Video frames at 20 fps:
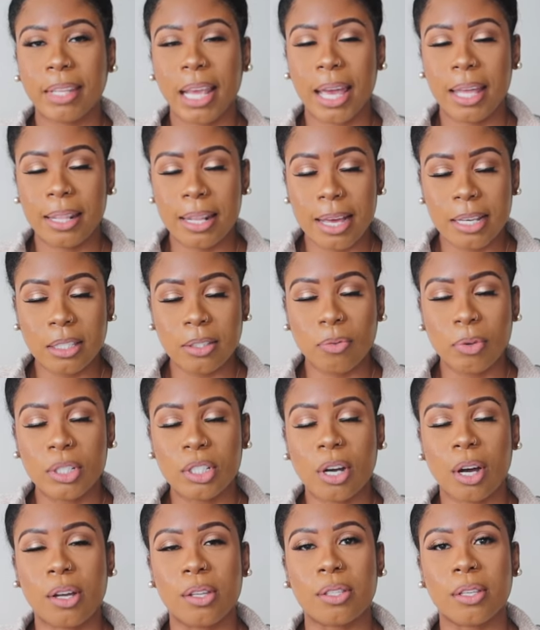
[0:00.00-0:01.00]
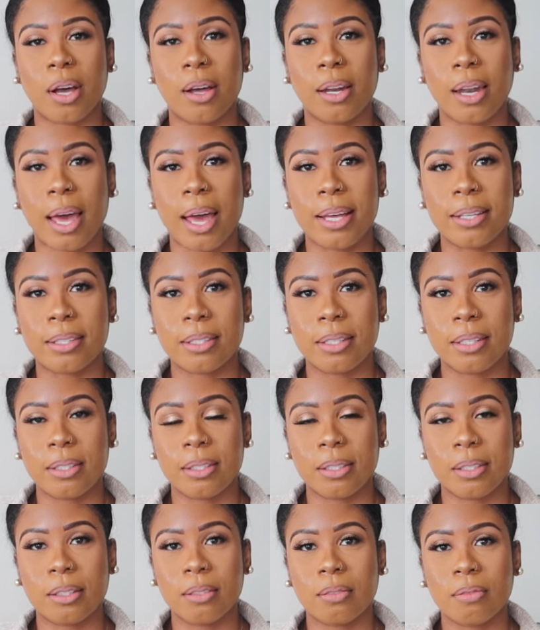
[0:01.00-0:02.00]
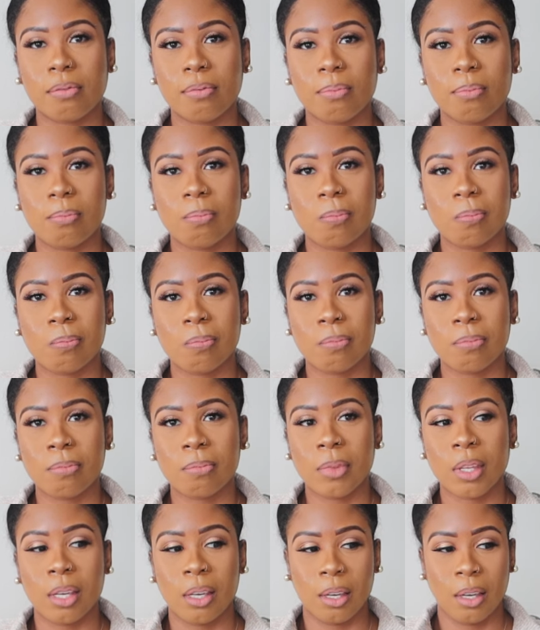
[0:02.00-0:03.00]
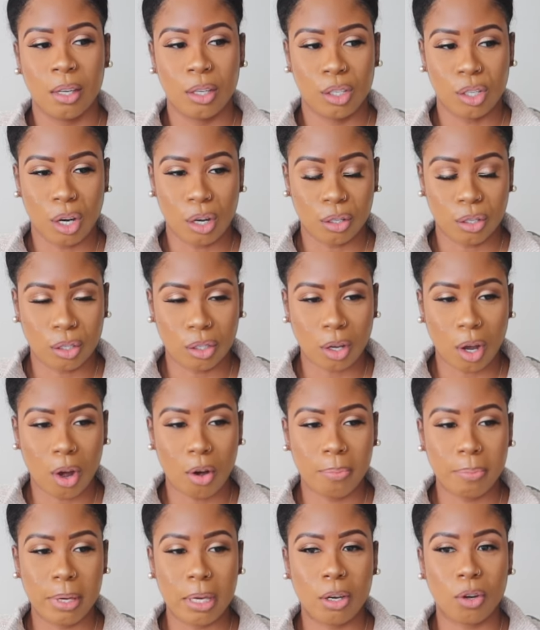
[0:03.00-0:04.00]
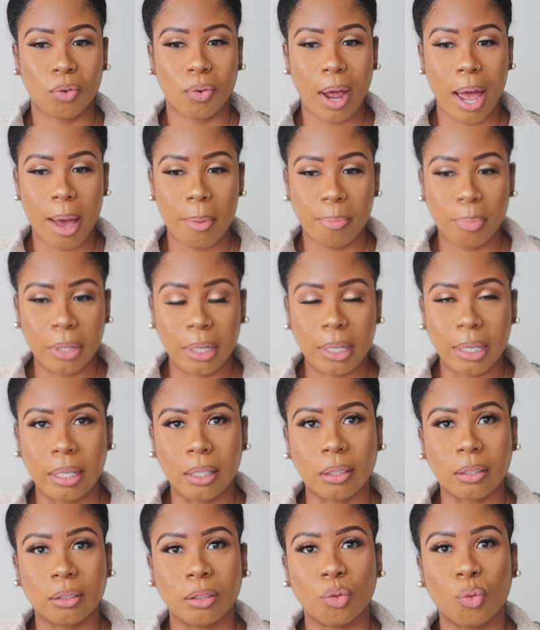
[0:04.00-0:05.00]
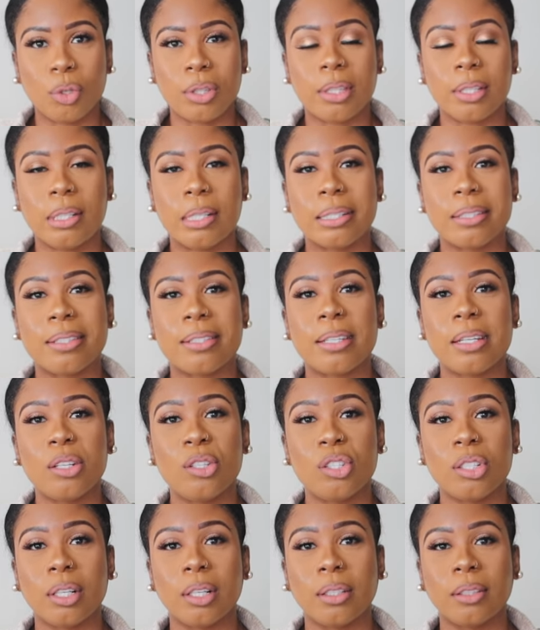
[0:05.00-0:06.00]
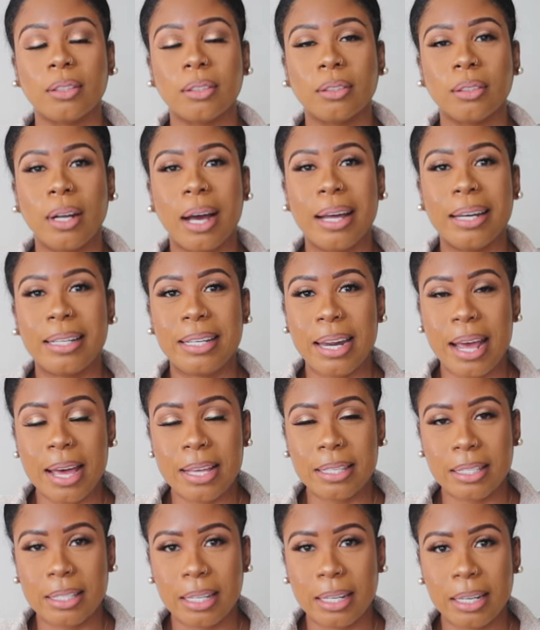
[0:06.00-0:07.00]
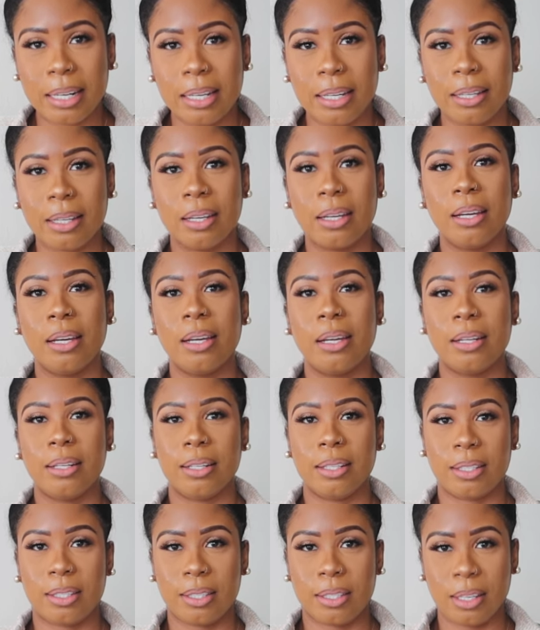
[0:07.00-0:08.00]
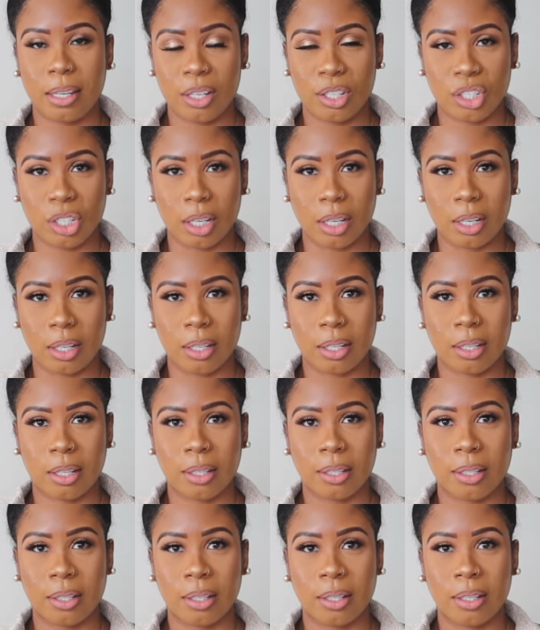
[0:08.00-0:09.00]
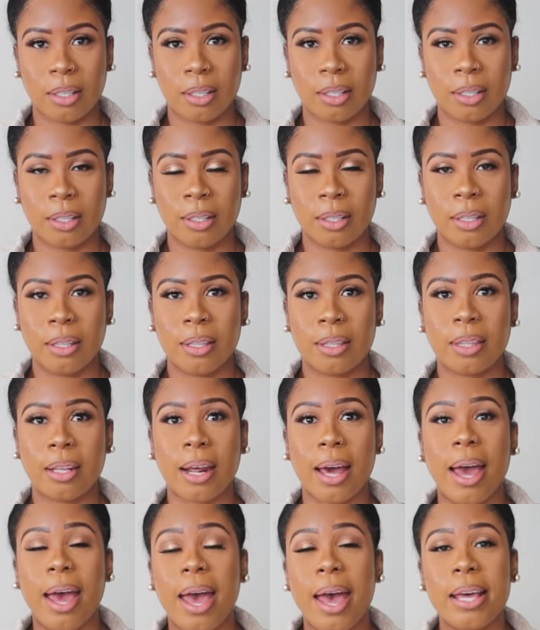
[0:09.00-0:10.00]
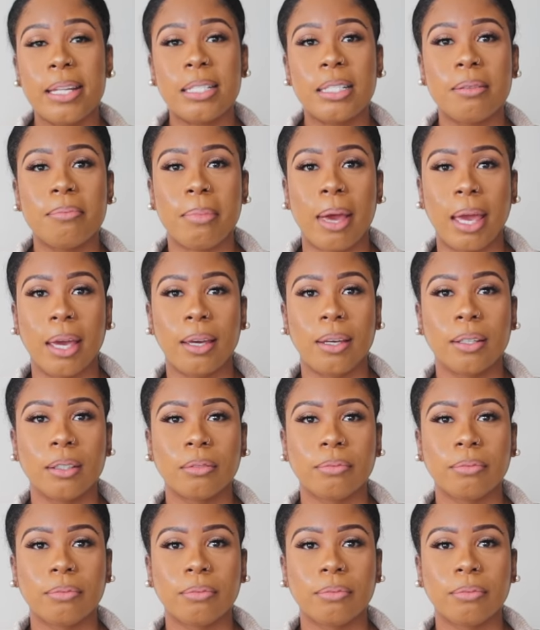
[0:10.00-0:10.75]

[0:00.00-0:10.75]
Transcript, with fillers: And that's what y'all saw last season. Y'all saw me grappling with the decision, a destiny decision that I had to make.